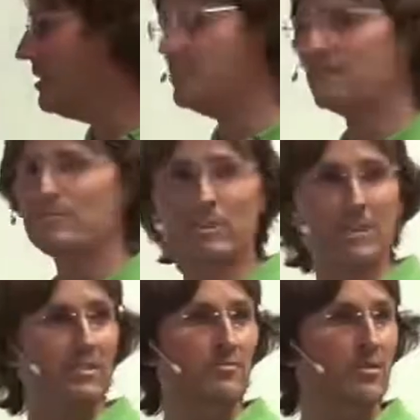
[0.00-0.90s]
there's this
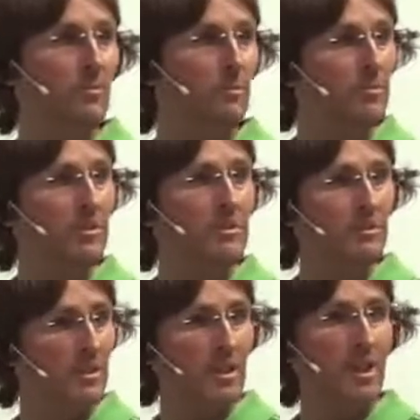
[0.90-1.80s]
belief that
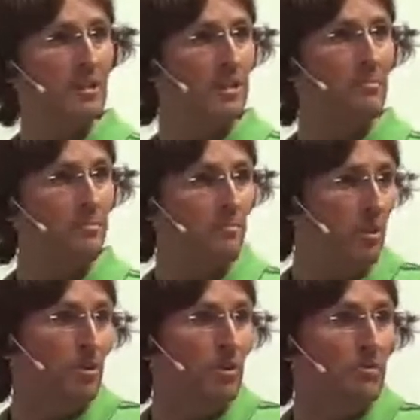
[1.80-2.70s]
women can actually be
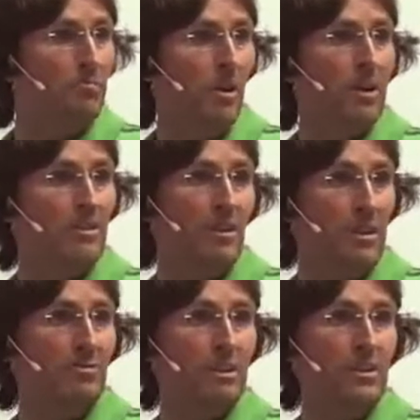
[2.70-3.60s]
murdered by the
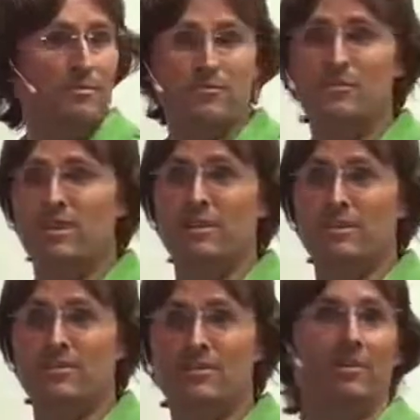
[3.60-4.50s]
family if the
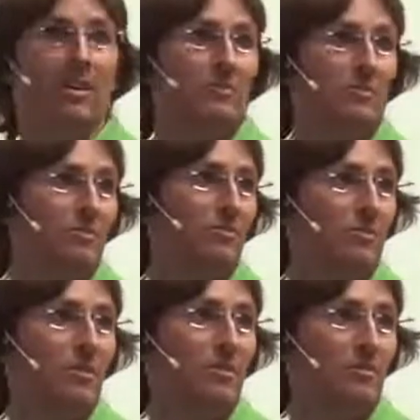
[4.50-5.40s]
family desires to
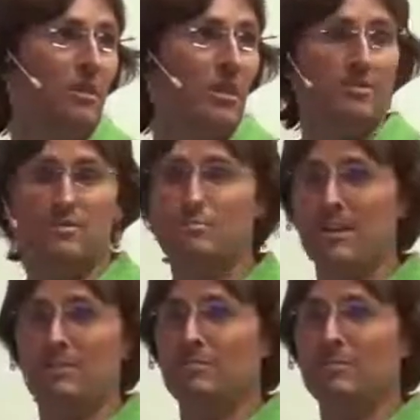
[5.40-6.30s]
do so as a
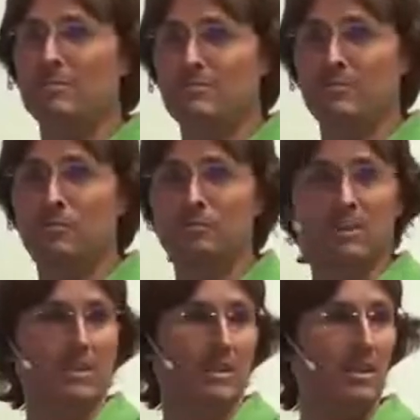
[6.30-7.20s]
punishment of the
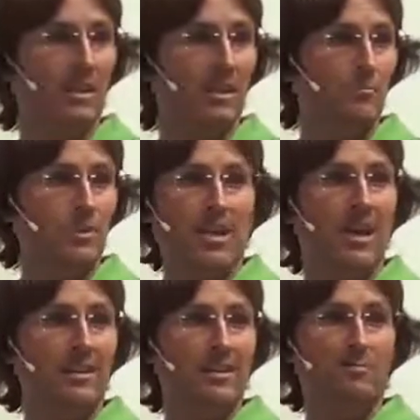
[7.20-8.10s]
woman,
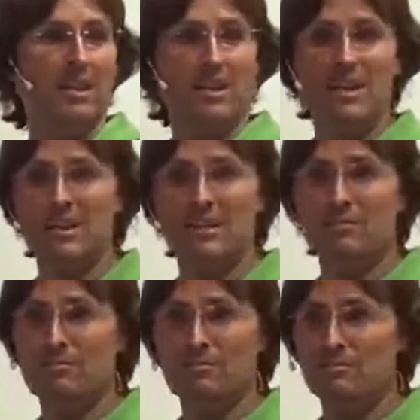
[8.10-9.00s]
without there being
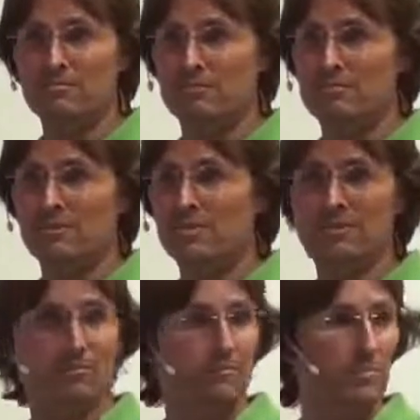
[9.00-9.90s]
any, you
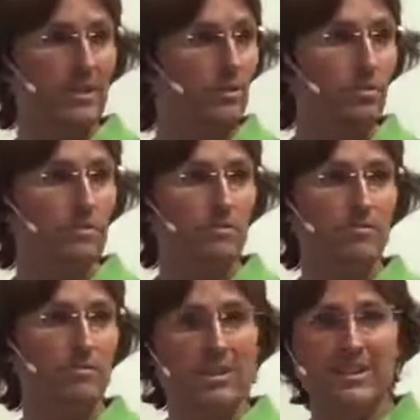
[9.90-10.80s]
know, recourse
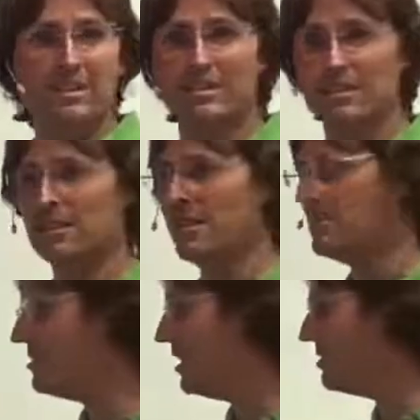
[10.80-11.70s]
legally
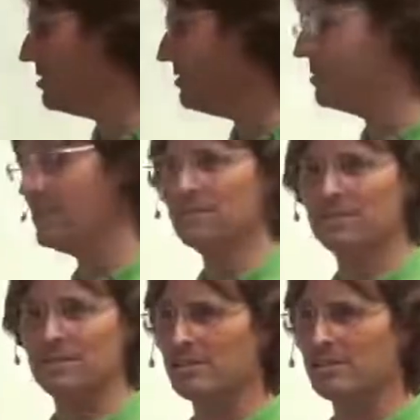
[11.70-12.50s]
against such